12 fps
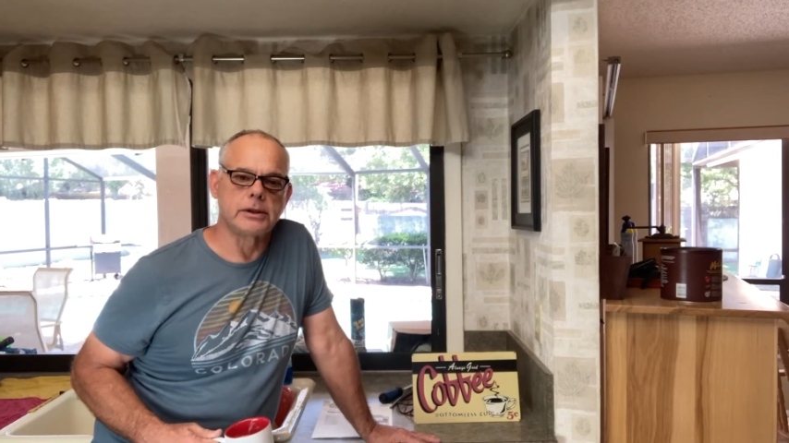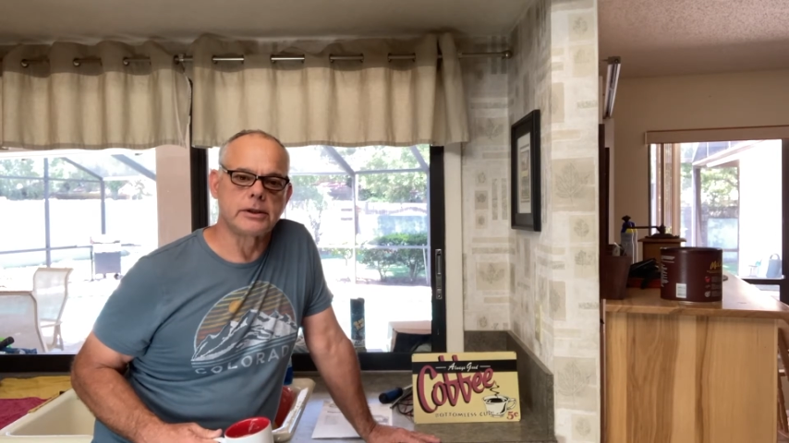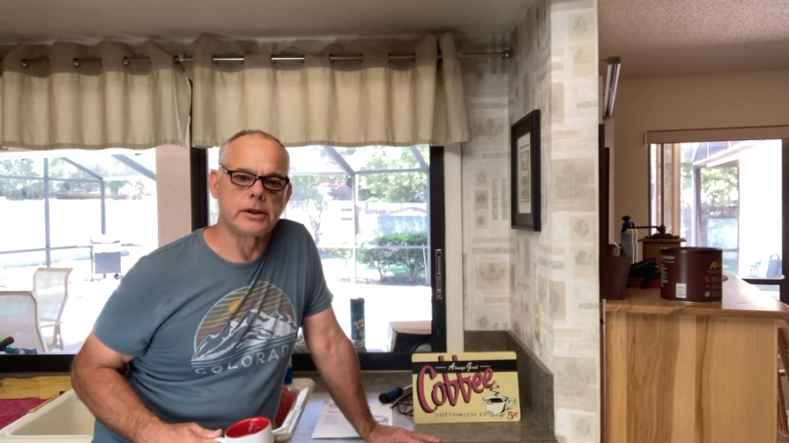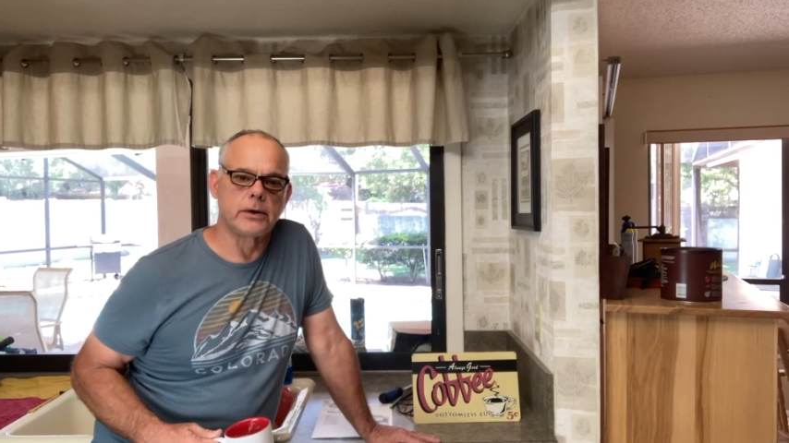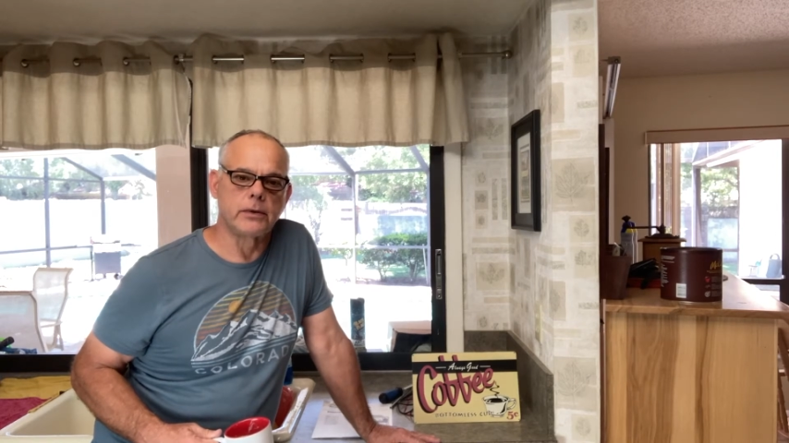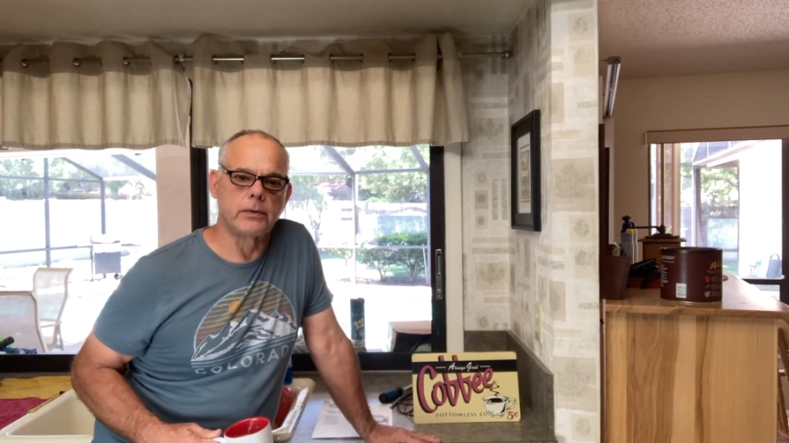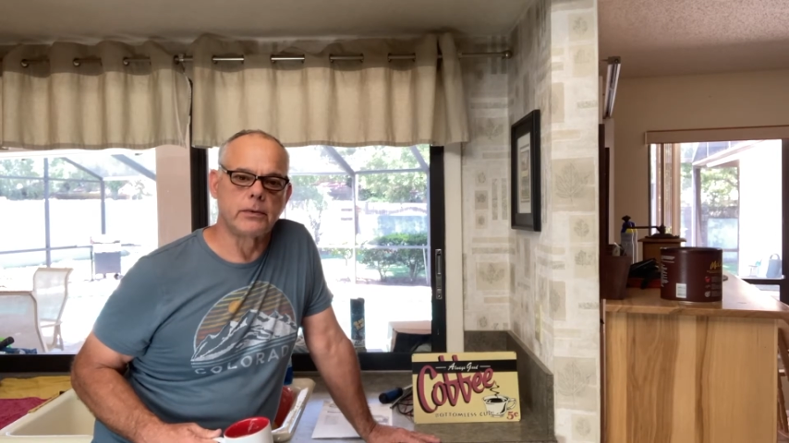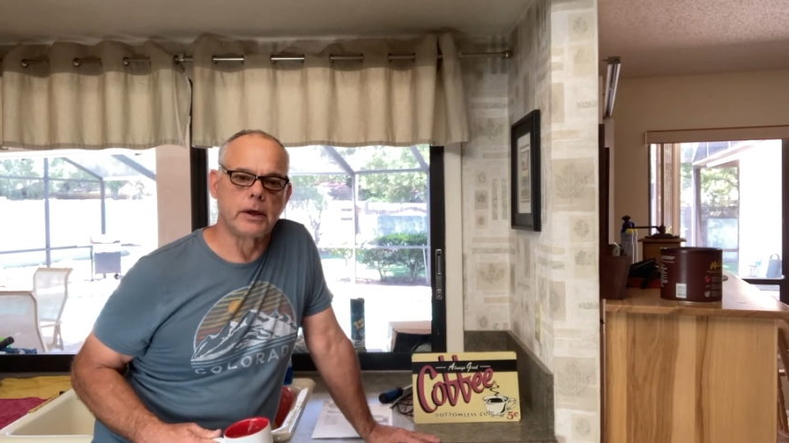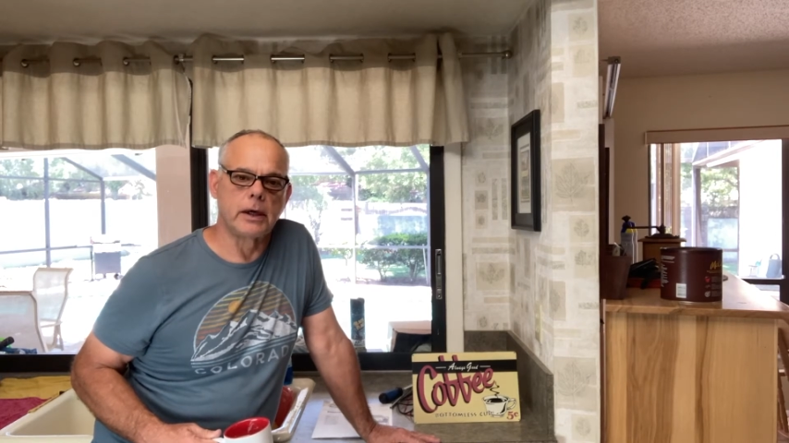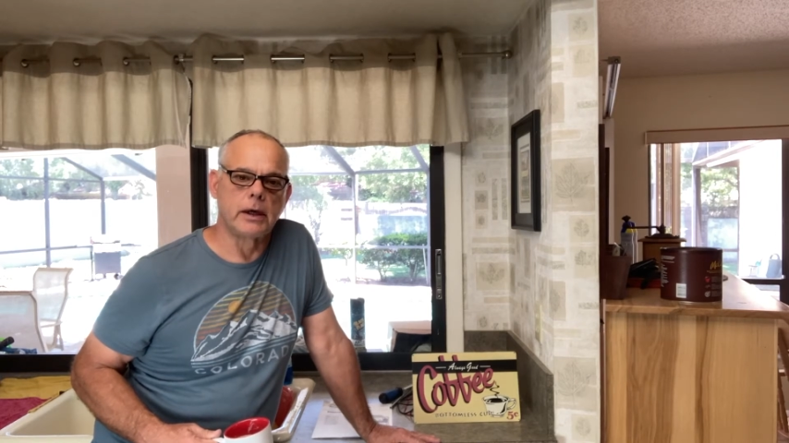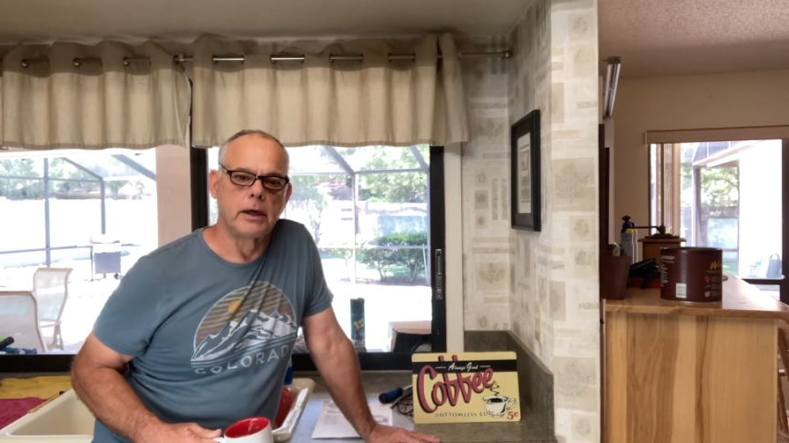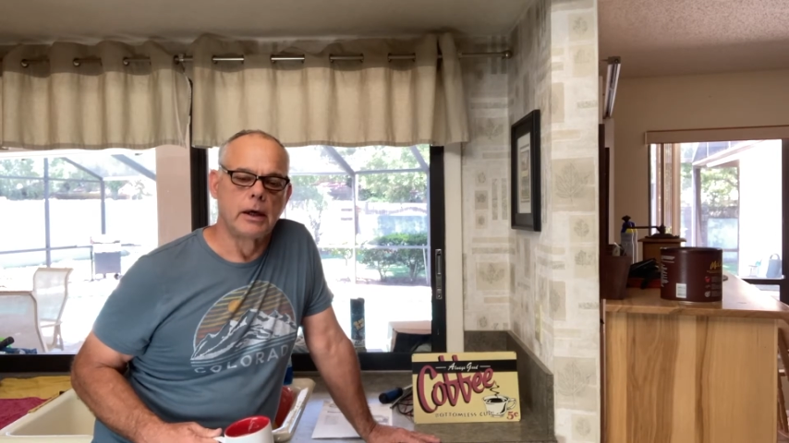So
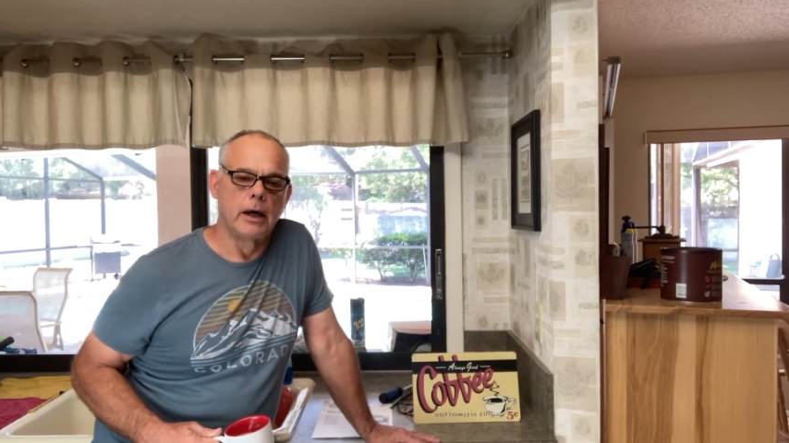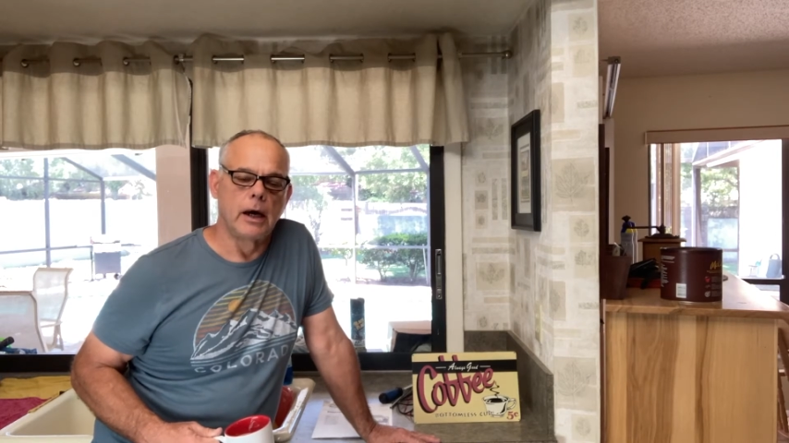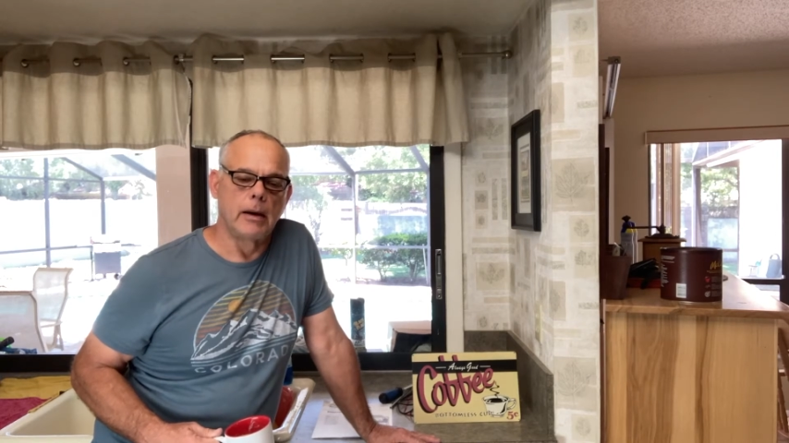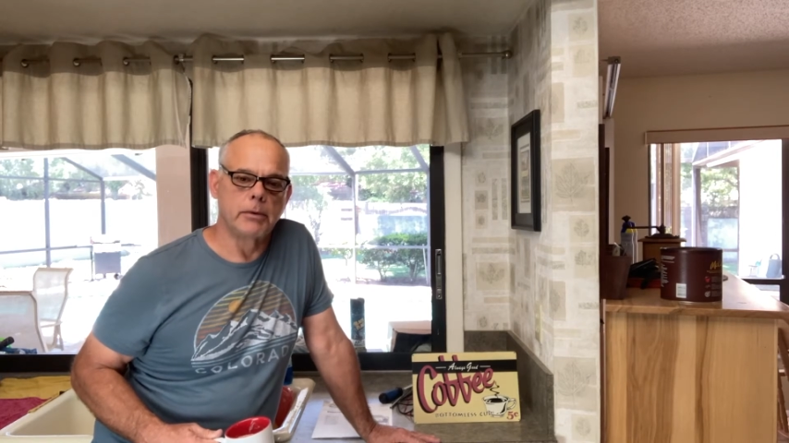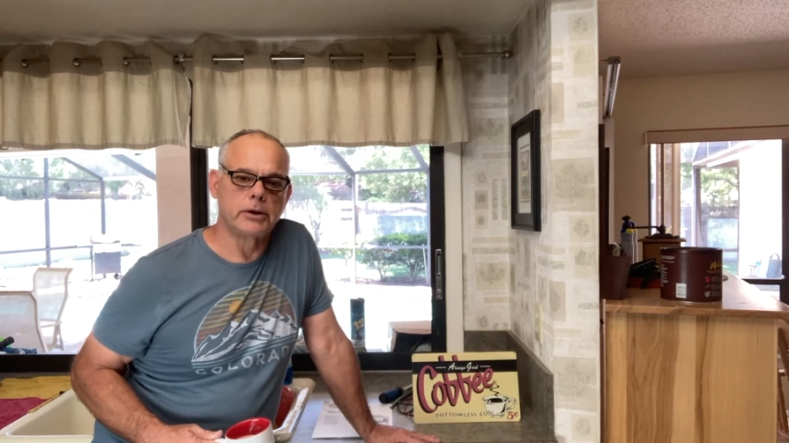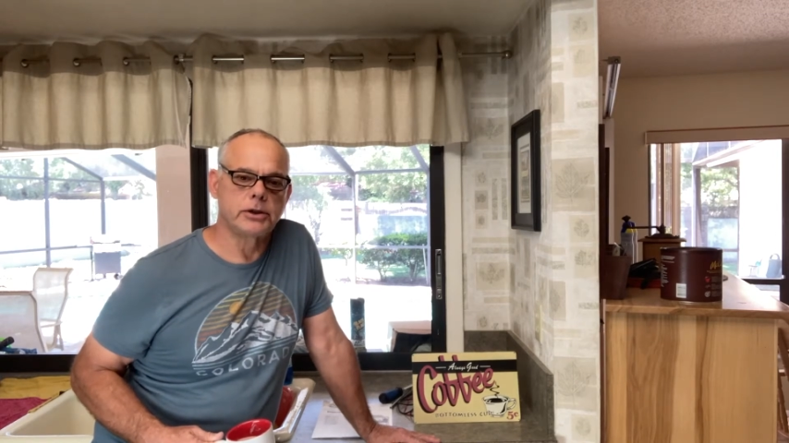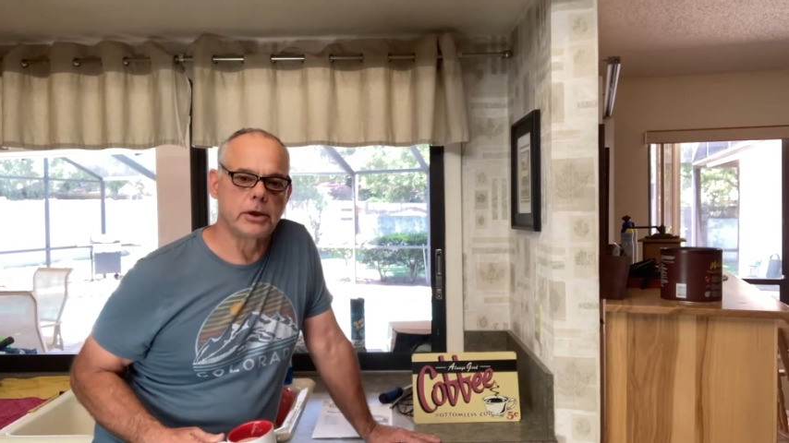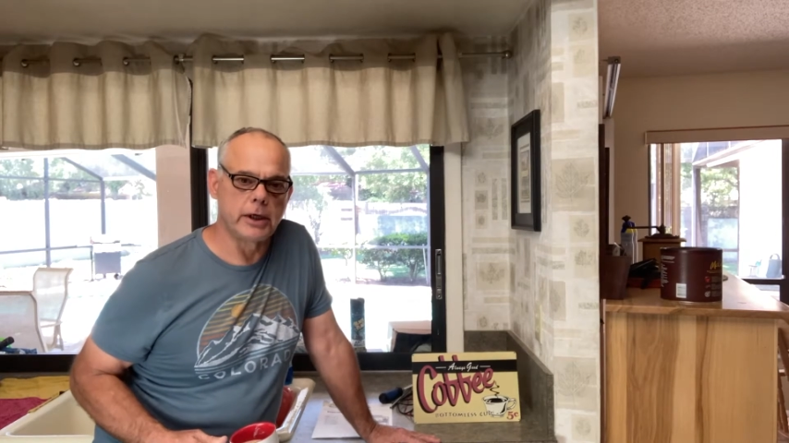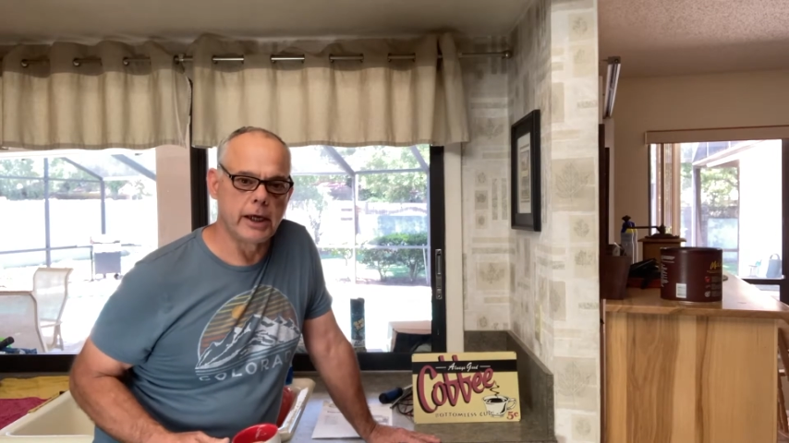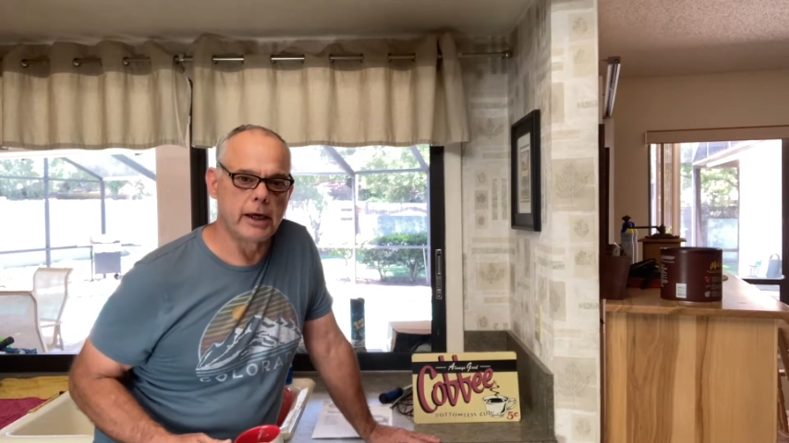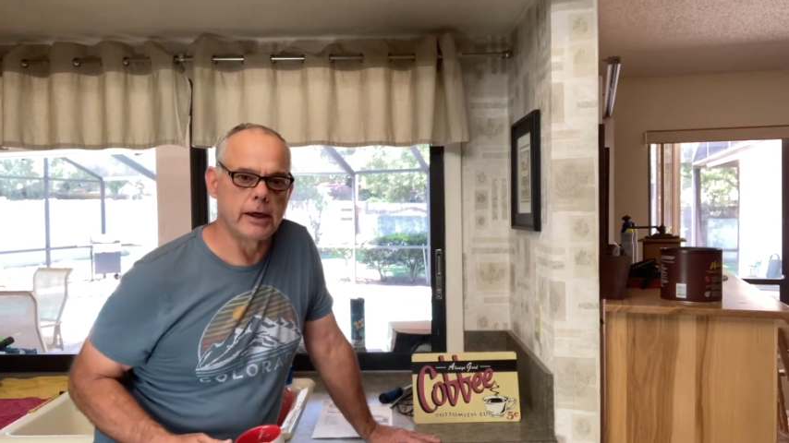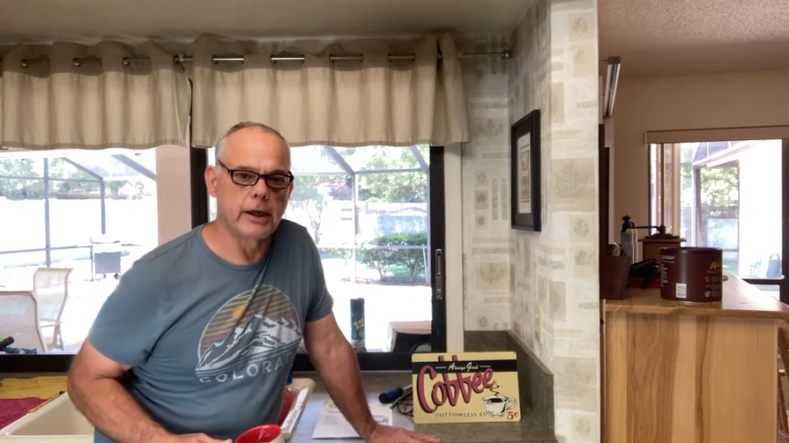uh, I'm going to show you how to